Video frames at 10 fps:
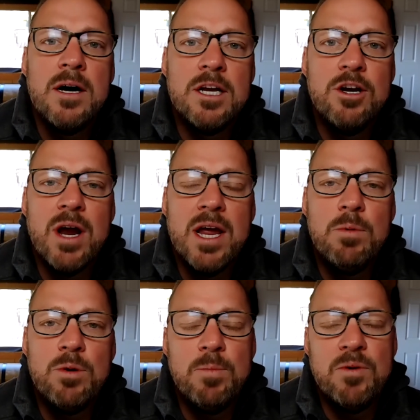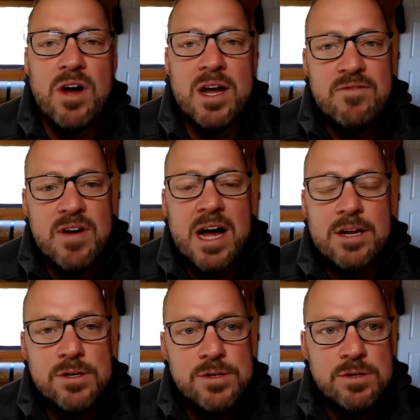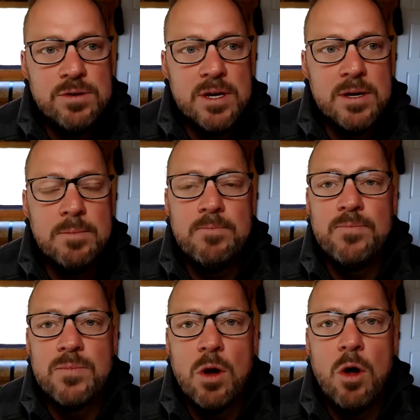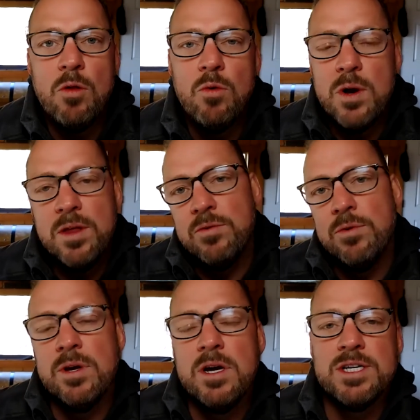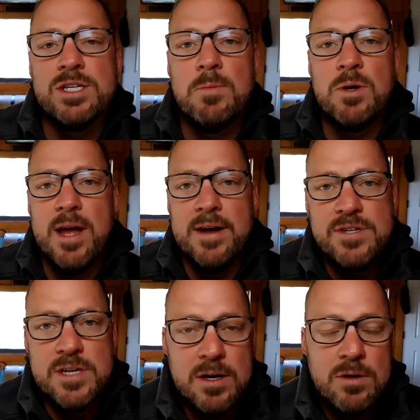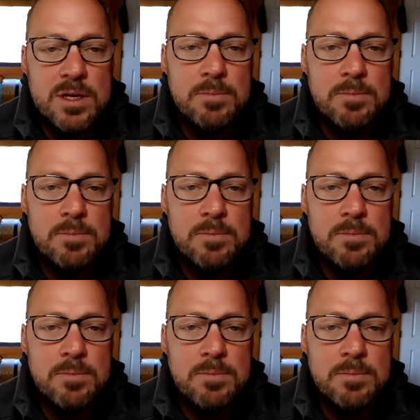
you're able to provide value to them all the way through the customer life cycle.